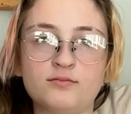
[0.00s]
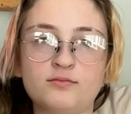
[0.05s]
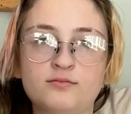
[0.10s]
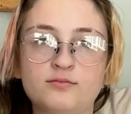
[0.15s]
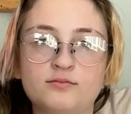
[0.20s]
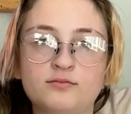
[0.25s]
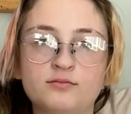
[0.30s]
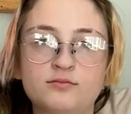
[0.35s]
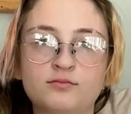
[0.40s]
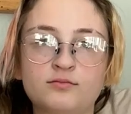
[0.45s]

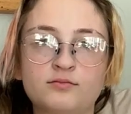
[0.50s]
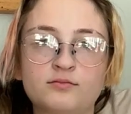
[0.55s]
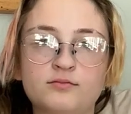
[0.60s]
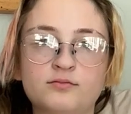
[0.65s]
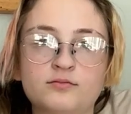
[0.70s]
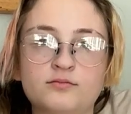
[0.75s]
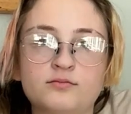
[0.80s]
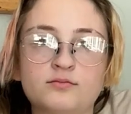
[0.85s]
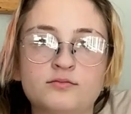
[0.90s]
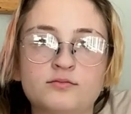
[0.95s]

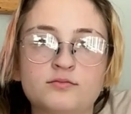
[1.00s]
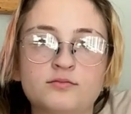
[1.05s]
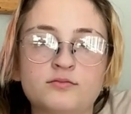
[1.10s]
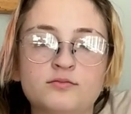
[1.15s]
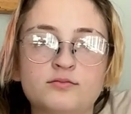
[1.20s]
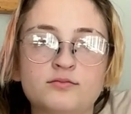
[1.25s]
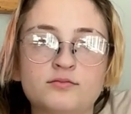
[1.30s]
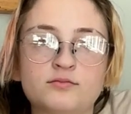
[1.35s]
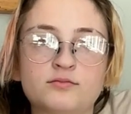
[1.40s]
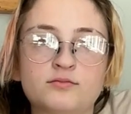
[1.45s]

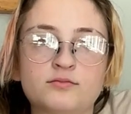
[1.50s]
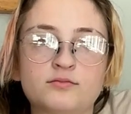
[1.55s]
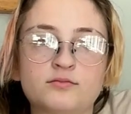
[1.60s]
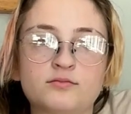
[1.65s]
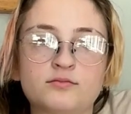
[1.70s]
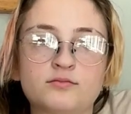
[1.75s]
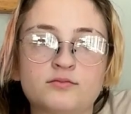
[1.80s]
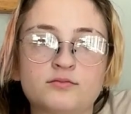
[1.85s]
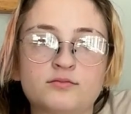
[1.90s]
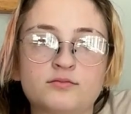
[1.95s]

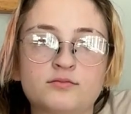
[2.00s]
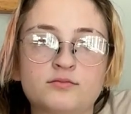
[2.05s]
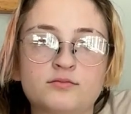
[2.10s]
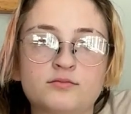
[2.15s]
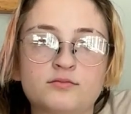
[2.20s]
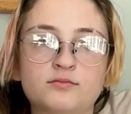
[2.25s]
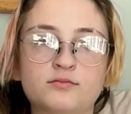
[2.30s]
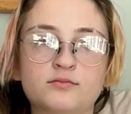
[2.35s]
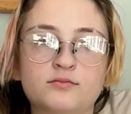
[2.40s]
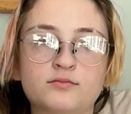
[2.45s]

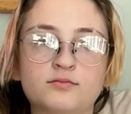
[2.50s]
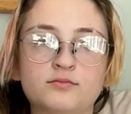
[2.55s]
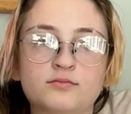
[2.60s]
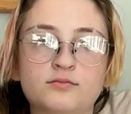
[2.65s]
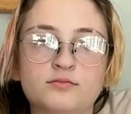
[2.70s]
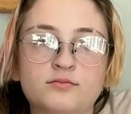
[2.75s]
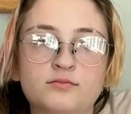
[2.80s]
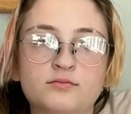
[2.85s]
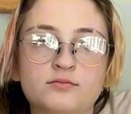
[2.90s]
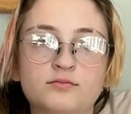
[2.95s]

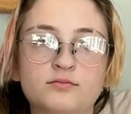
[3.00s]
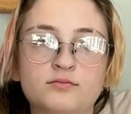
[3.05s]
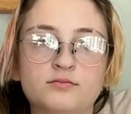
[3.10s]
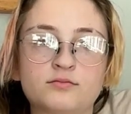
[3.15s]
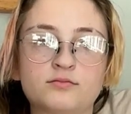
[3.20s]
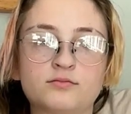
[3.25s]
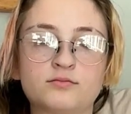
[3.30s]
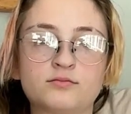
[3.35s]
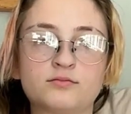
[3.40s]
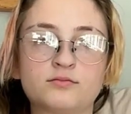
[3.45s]

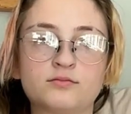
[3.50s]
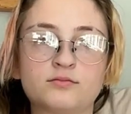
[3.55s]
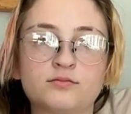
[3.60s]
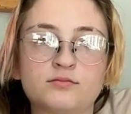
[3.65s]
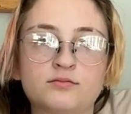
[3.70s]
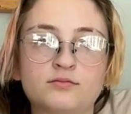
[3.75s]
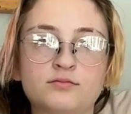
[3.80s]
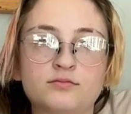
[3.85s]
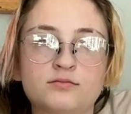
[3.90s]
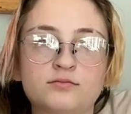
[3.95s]

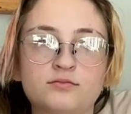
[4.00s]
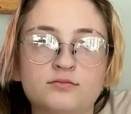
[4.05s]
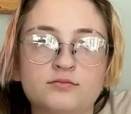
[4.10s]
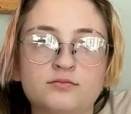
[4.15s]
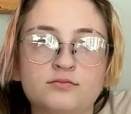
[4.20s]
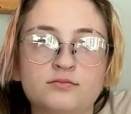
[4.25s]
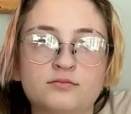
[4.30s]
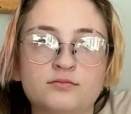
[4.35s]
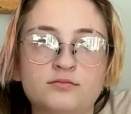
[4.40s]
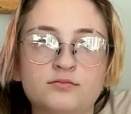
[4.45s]

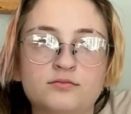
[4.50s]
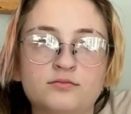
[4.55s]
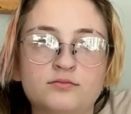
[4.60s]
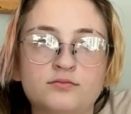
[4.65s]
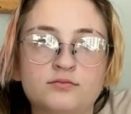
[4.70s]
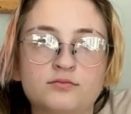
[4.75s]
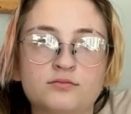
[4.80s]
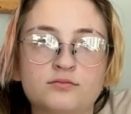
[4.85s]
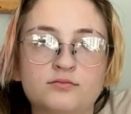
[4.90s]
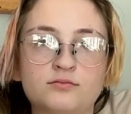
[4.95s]

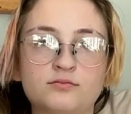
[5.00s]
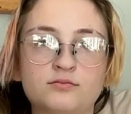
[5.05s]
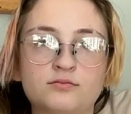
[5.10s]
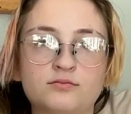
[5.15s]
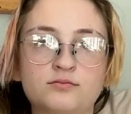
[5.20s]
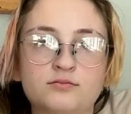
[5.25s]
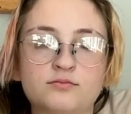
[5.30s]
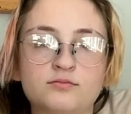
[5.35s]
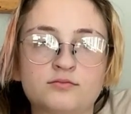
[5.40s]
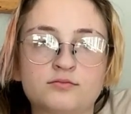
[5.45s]

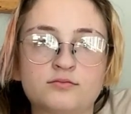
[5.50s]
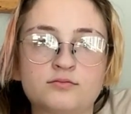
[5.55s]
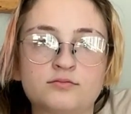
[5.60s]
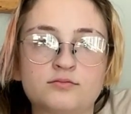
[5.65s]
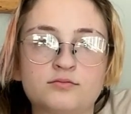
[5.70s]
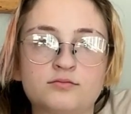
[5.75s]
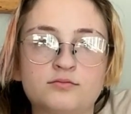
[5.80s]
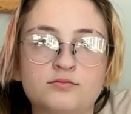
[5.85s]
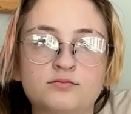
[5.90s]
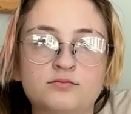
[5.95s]

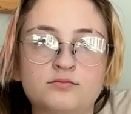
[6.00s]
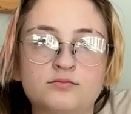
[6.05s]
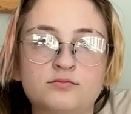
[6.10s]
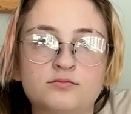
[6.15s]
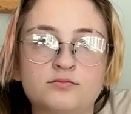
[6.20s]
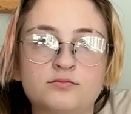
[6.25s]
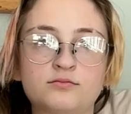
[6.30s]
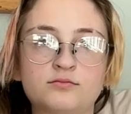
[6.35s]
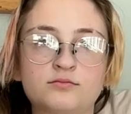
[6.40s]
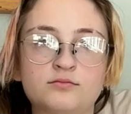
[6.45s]

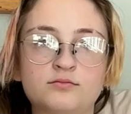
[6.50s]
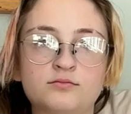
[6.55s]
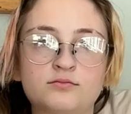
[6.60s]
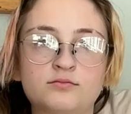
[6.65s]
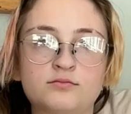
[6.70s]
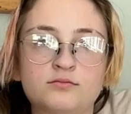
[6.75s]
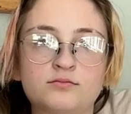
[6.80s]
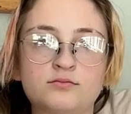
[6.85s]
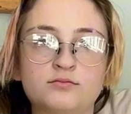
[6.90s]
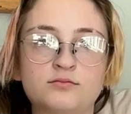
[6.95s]

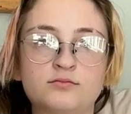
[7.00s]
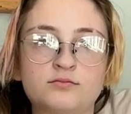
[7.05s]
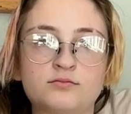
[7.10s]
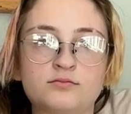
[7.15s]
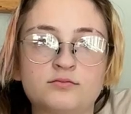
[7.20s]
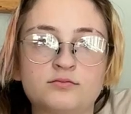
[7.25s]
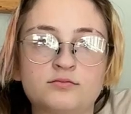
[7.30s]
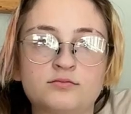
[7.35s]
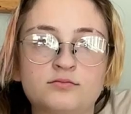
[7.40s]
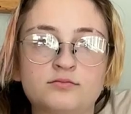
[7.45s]

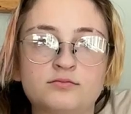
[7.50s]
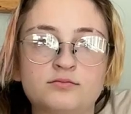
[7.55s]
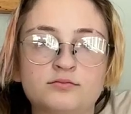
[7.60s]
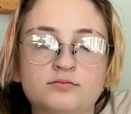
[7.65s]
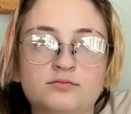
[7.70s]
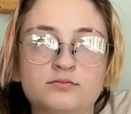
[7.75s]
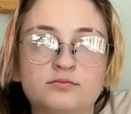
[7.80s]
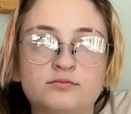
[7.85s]
[no speech]